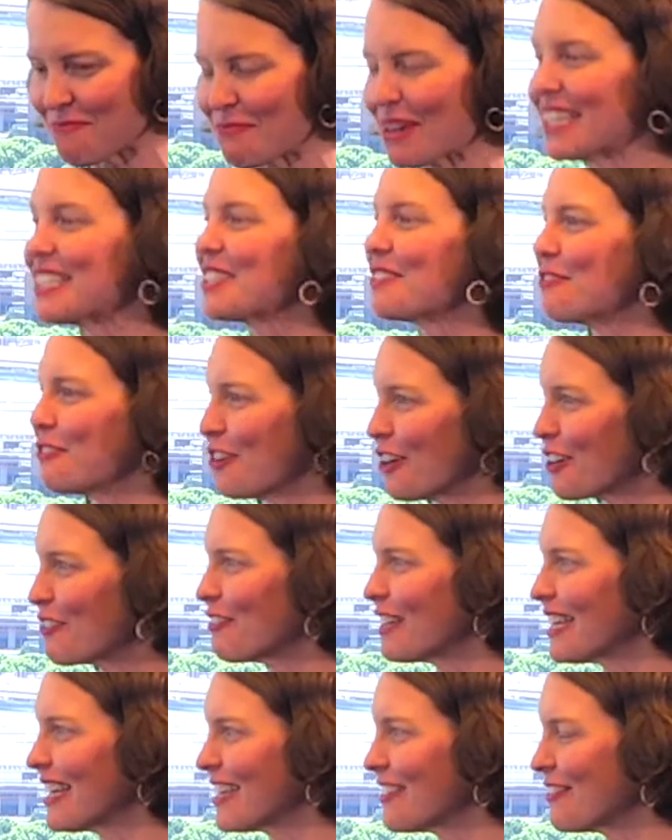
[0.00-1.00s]
piece of work
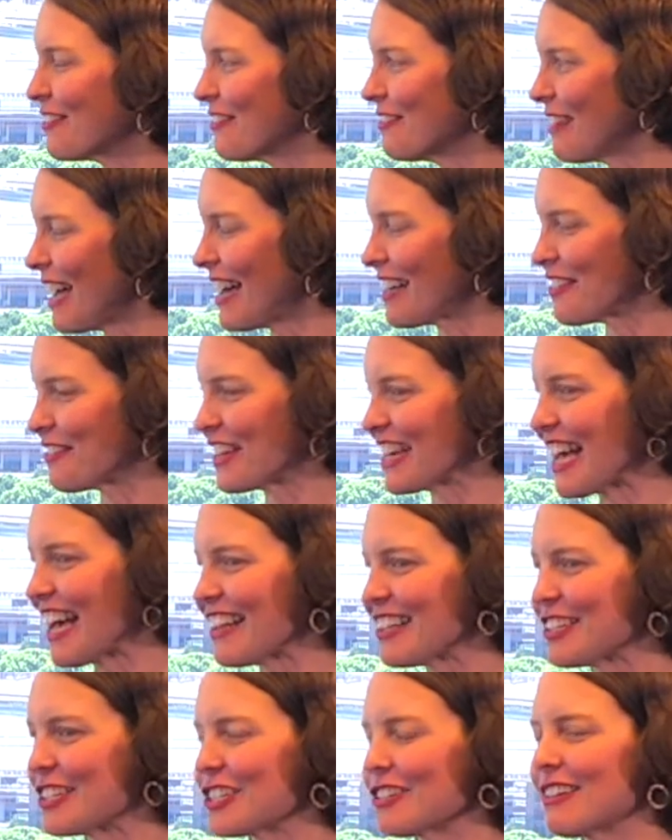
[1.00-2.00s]
fell out of the
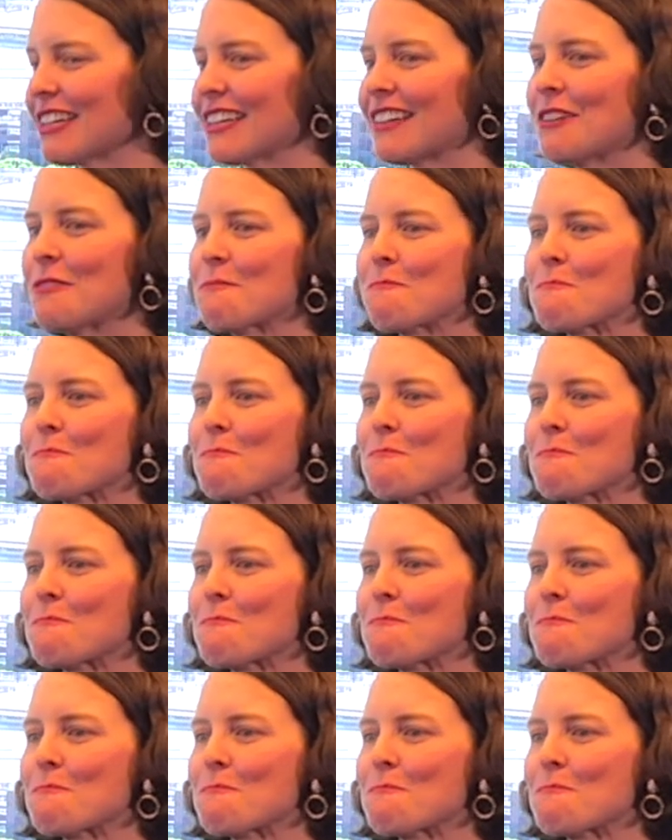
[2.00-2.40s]
calendar, and